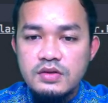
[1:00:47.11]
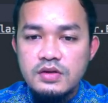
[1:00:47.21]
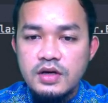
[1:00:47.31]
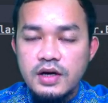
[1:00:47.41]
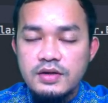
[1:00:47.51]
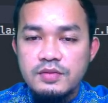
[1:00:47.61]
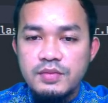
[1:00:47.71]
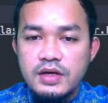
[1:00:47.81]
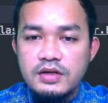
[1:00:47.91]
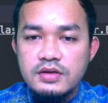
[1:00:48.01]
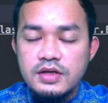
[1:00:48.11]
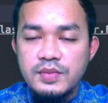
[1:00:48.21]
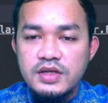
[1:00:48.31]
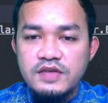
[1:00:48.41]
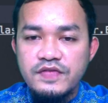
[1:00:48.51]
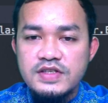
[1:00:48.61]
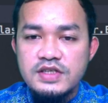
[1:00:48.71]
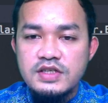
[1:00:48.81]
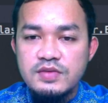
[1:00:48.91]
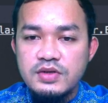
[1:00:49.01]
the main interface
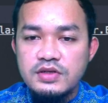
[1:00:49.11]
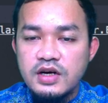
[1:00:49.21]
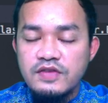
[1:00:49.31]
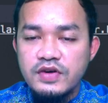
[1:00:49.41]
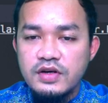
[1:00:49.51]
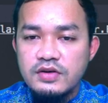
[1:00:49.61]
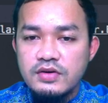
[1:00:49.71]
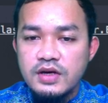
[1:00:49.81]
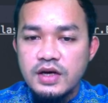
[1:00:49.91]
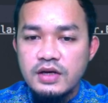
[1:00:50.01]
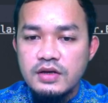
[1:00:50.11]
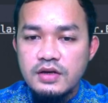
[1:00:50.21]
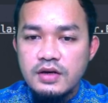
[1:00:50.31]
is DB driver, okay,